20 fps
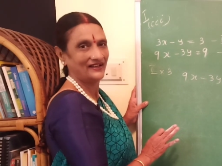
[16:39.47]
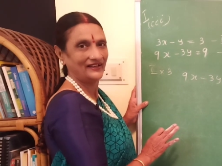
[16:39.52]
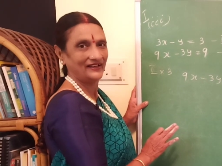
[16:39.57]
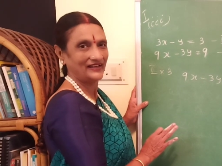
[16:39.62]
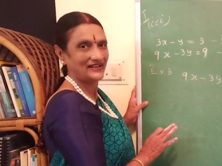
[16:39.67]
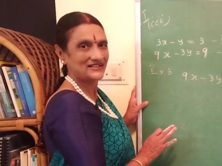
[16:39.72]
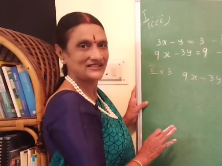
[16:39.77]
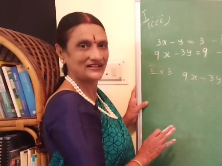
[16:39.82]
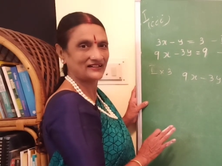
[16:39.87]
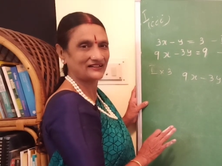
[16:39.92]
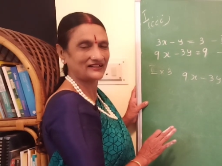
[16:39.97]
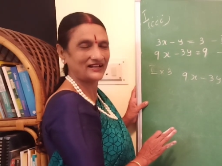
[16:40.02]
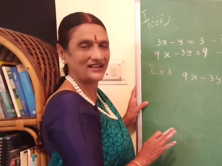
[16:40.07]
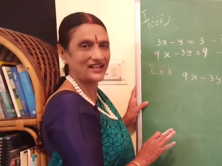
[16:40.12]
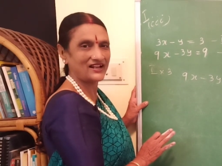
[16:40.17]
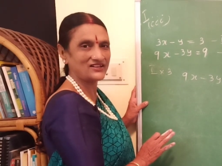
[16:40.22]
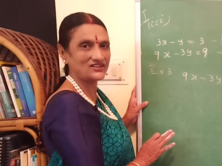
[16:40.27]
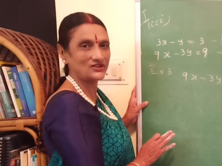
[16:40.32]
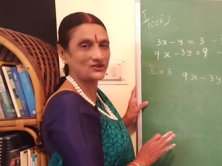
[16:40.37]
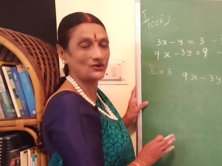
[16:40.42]
Is that
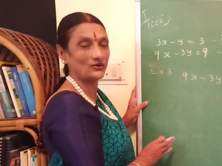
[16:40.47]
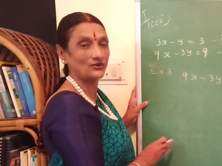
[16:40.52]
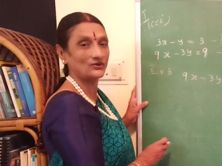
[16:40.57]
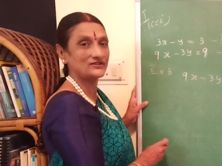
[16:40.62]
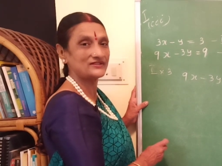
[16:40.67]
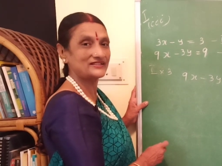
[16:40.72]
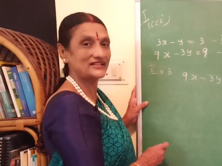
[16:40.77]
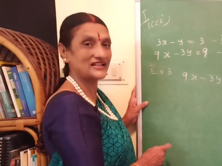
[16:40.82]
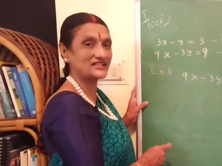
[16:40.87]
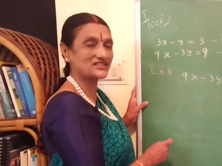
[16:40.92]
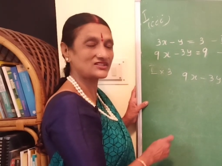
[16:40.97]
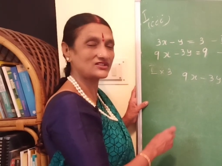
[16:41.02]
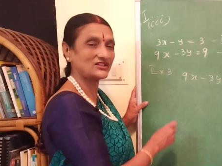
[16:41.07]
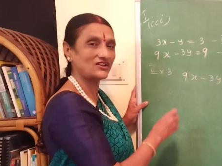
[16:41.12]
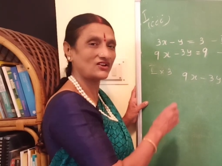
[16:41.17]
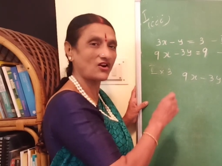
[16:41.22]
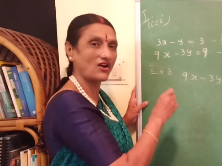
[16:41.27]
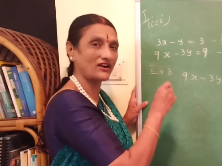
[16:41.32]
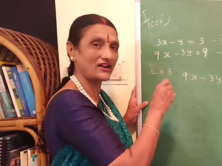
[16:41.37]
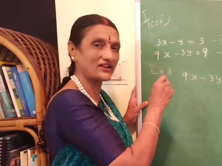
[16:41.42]
clear to you? Just
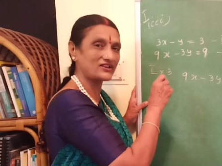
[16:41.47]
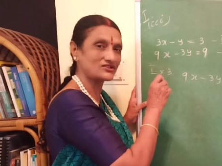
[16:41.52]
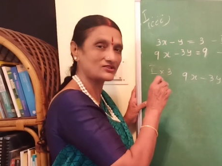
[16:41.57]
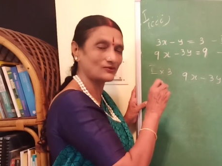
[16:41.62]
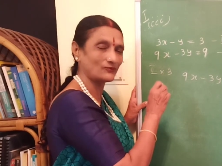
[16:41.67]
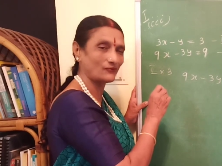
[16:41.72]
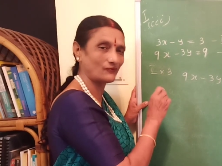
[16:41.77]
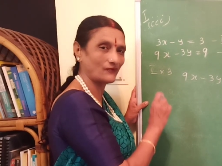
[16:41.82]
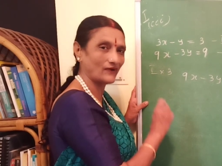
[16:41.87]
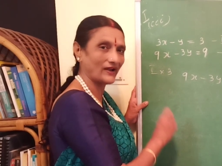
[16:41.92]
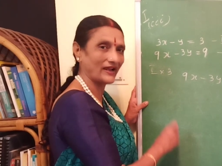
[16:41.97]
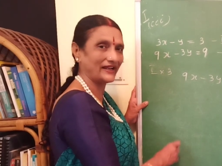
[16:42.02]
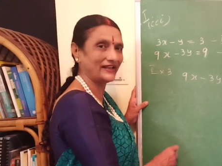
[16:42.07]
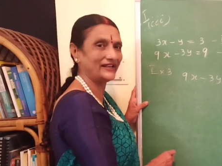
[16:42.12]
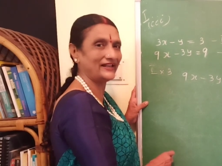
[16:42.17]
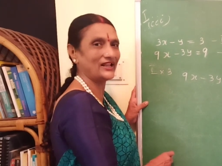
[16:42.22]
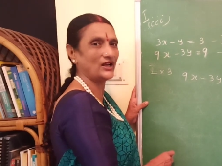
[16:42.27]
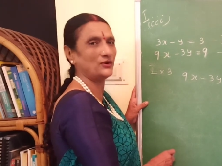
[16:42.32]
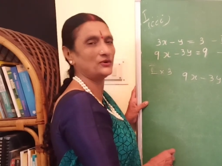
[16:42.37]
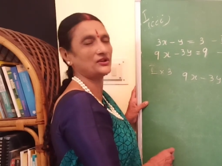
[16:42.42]
in order to
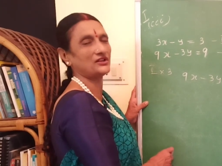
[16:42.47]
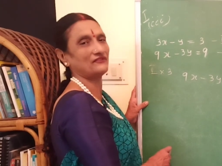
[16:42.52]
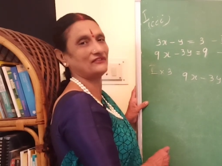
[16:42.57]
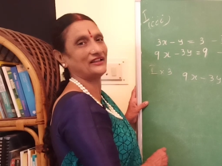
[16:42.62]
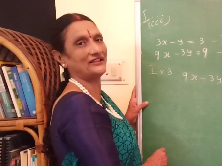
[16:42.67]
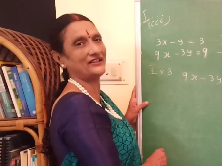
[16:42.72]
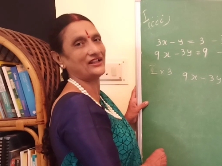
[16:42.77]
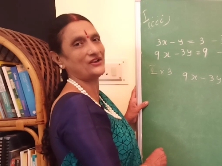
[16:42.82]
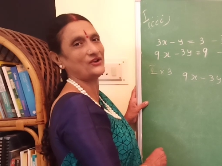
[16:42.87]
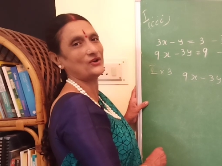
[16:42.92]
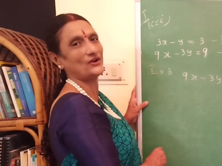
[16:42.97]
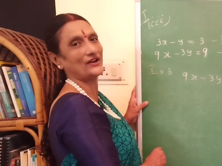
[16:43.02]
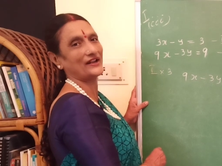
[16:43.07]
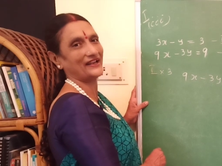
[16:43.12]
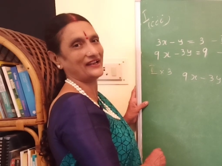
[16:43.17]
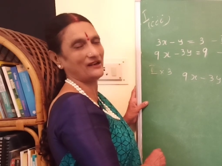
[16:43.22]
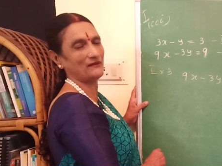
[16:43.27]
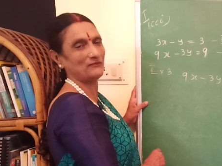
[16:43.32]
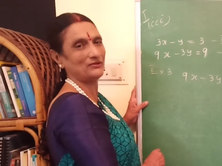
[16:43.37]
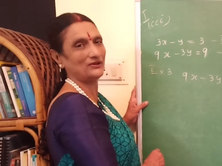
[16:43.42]
find out whether you are
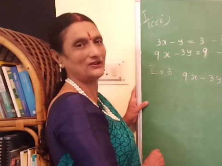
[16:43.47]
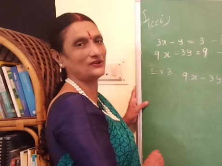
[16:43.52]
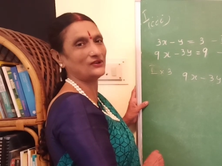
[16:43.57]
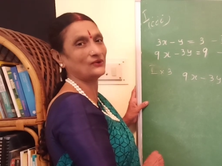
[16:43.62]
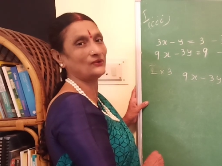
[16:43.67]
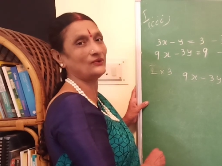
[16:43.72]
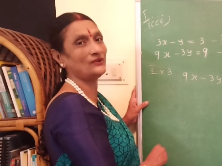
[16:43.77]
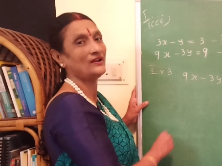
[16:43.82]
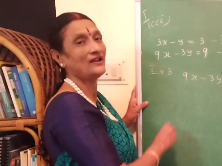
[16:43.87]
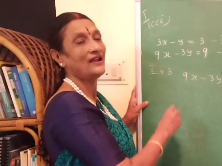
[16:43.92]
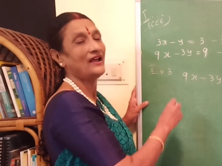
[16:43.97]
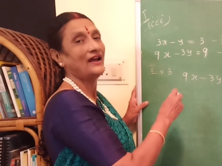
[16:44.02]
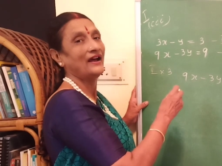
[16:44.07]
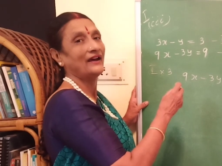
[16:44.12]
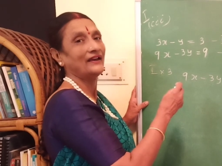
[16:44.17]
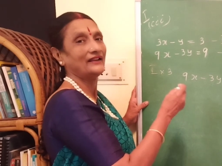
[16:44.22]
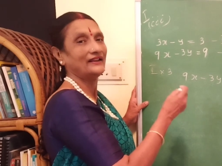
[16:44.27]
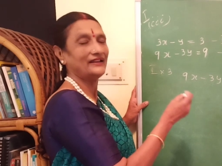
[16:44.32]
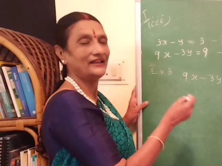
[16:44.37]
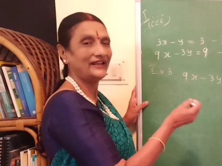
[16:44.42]
able to
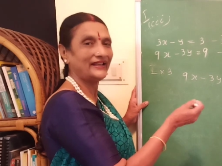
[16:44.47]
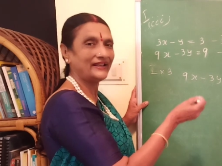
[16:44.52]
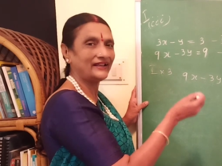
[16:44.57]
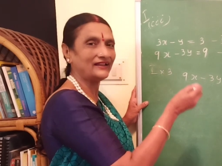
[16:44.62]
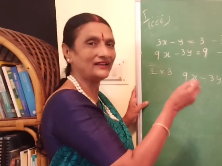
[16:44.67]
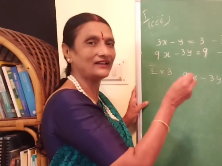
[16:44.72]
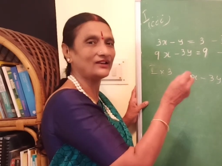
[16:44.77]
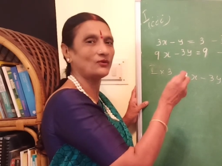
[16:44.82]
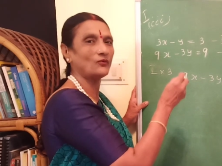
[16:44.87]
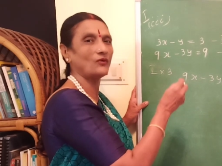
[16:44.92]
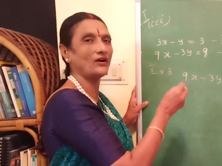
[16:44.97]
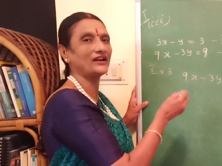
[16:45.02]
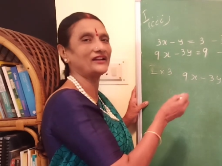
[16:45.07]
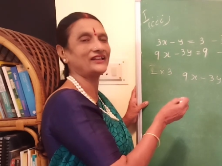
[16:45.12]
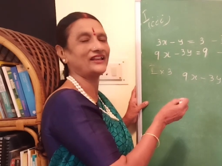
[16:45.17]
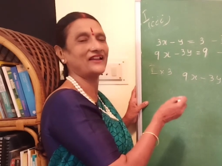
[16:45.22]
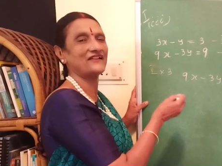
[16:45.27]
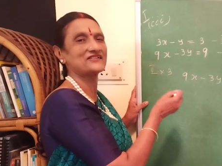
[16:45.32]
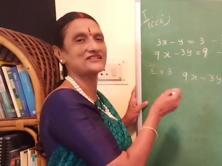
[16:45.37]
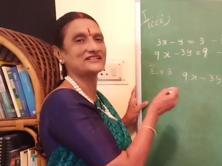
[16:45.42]
link
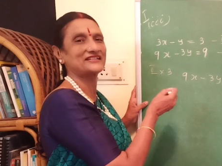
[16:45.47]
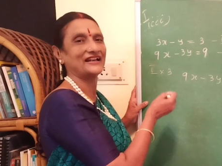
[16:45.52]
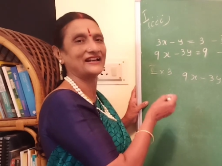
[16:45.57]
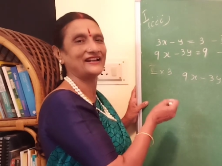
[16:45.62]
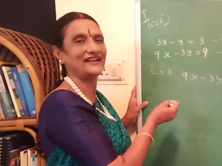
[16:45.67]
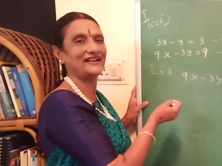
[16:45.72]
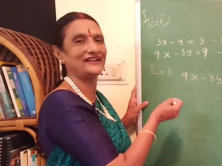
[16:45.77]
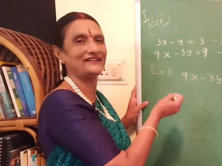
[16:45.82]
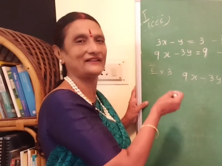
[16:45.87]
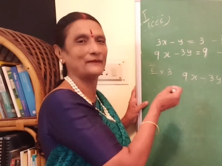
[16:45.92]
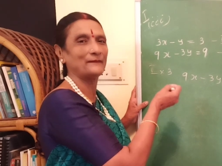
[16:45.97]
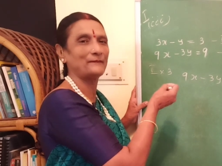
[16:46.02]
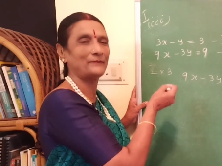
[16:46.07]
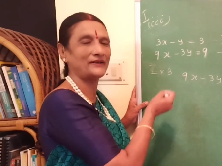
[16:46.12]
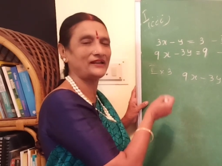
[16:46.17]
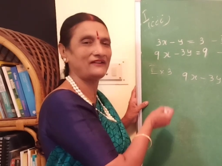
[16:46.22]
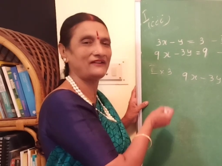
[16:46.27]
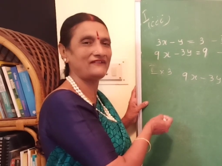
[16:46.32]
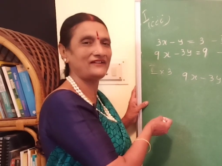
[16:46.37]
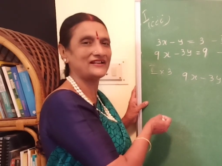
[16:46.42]
what you have studied the
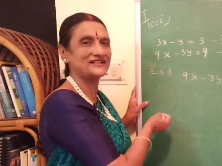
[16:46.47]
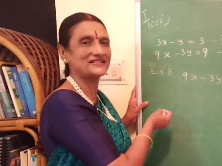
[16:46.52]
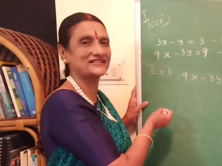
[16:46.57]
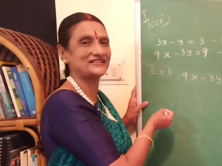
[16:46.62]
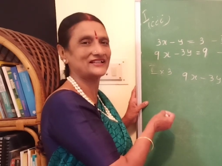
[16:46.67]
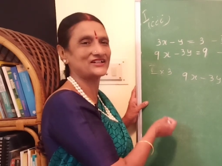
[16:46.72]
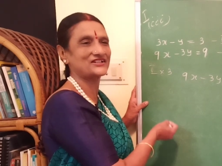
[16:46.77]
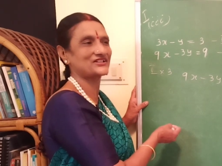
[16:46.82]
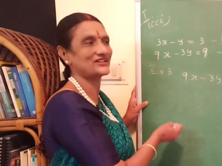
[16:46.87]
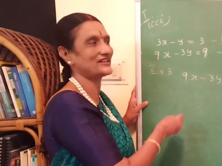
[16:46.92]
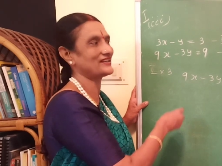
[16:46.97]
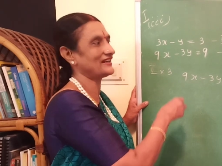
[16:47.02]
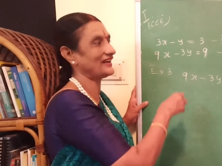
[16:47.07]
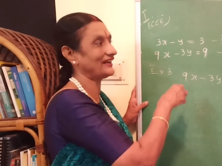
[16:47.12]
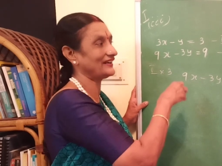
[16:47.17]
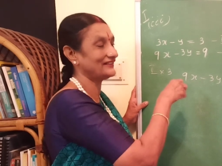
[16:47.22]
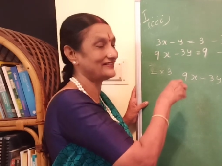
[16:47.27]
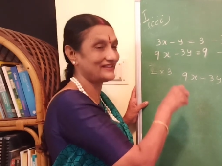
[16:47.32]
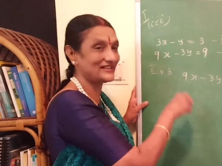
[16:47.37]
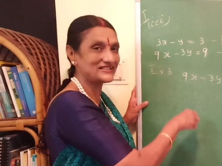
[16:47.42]
previous session
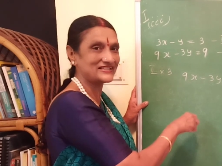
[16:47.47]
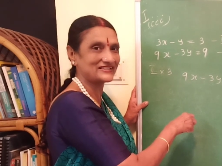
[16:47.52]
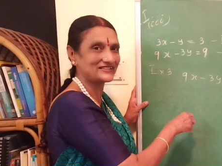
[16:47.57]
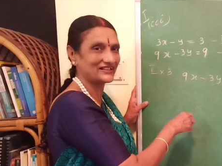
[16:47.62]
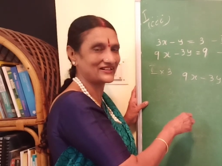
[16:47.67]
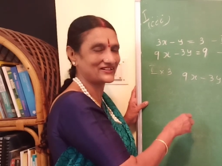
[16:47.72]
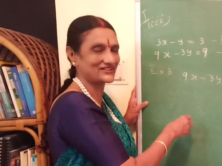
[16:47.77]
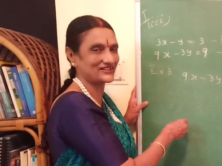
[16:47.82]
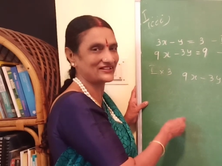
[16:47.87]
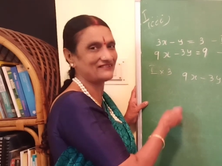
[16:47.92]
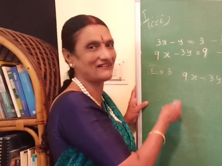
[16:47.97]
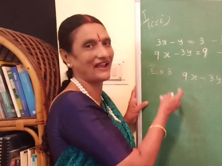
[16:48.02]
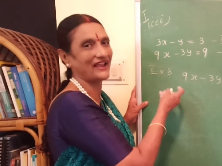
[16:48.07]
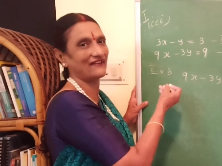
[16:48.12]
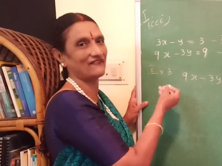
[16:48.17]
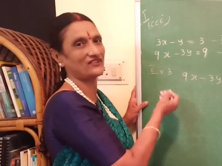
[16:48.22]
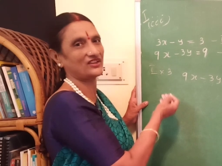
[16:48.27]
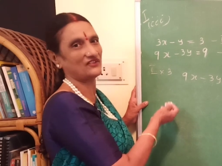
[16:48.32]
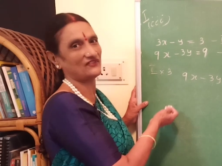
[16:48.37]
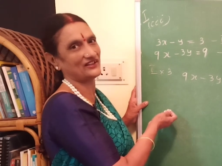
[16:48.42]
and this session, I
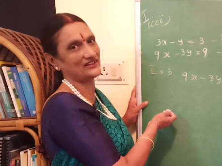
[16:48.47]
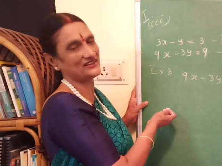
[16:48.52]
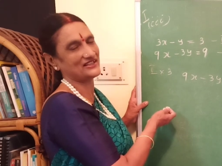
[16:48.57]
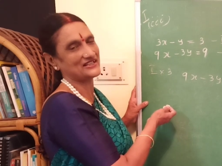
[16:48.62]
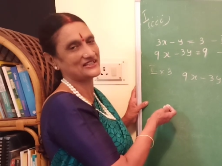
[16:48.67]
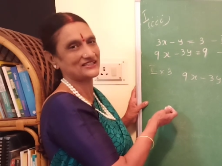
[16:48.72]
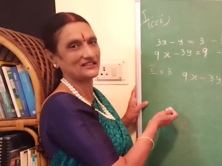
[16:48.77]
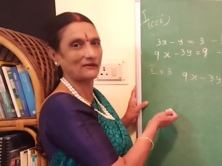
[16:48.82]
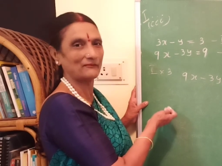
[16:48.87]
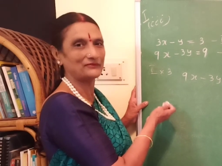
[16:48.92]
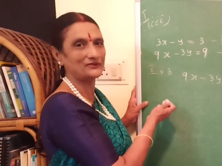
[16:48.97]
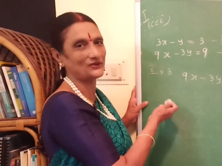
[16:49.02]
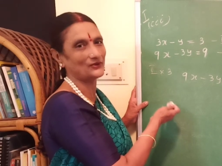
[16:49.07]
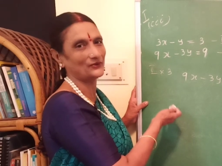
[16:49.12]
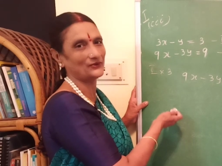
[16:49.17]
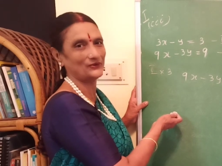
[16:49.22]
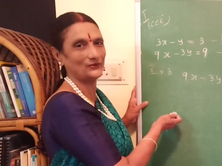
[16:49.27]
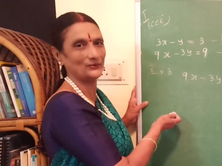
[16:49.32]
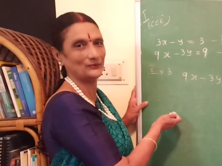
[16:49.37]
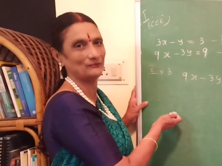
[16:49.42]
have given this sum
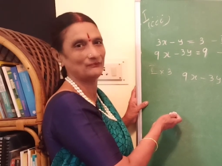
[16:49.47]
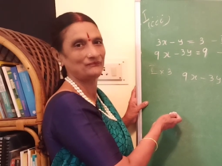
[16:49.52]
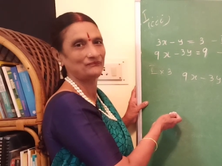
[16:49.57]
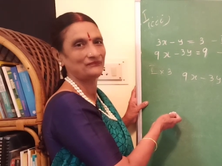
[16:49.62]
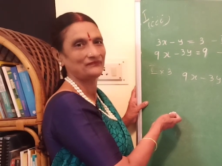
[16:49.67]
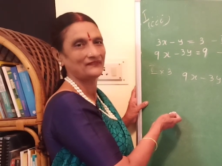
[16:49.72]
to you.